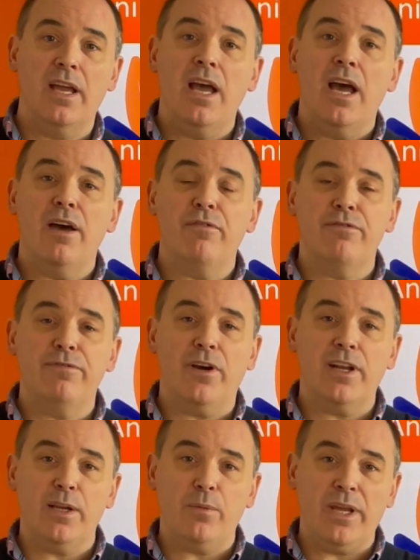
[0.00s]
And
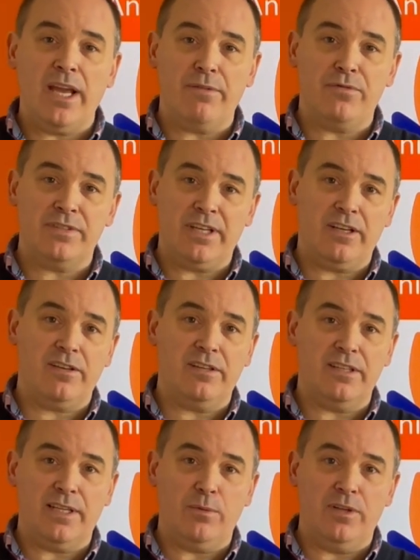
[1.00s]
finally, we have section
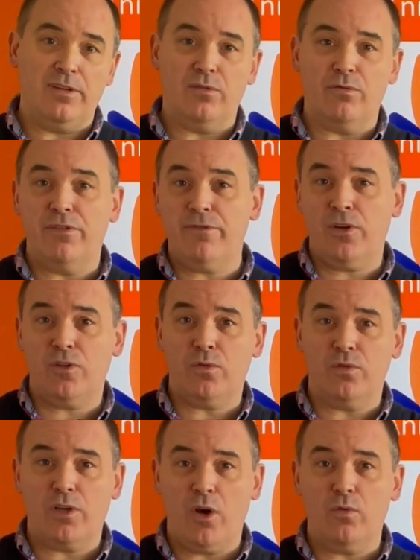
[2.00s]
D, which is referred to
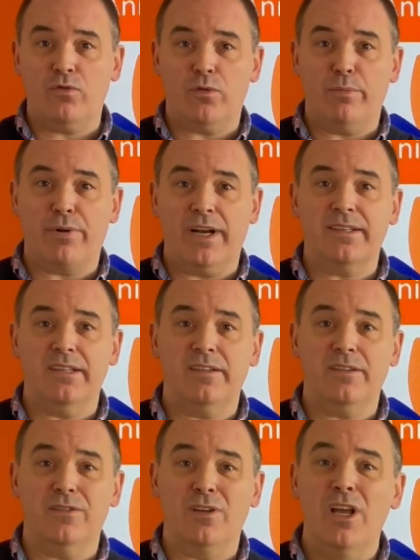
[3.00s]
as cultural
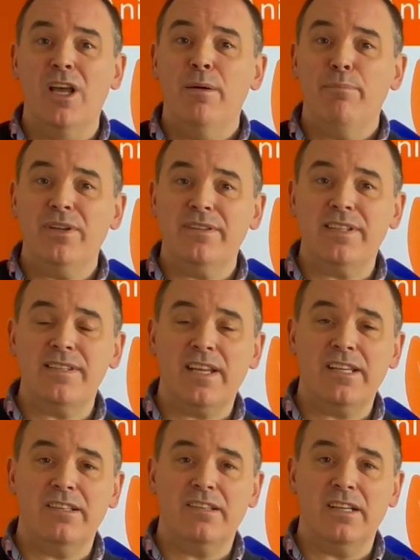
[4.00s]
practitioners, but is
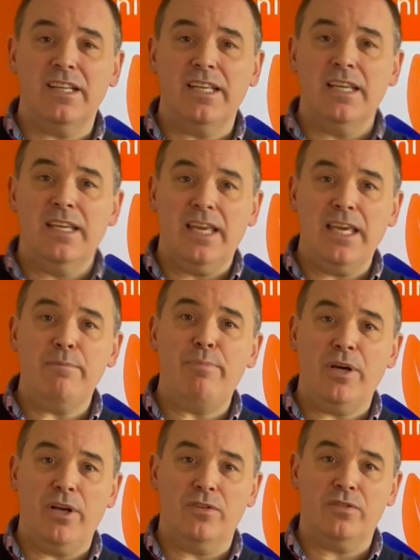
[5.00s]
essentially key
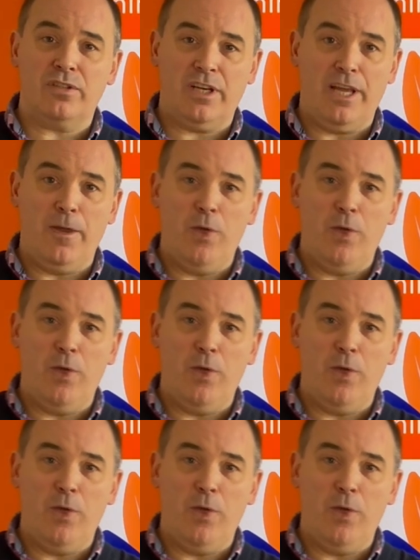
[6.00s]
personnel.